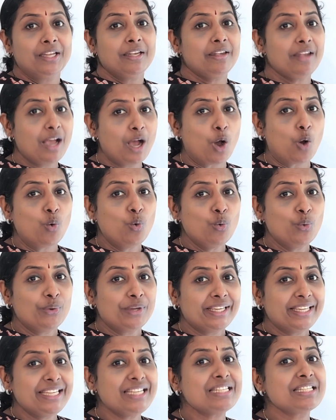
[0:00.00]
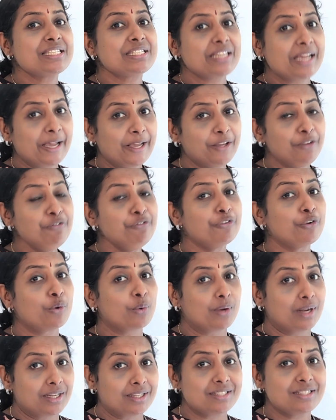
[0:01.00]
Now it's time
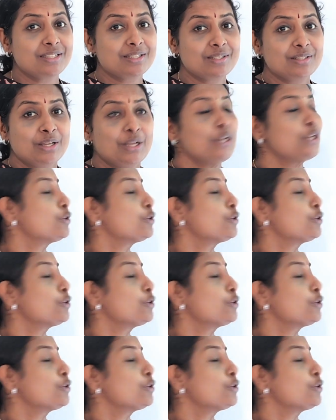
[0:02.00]
for us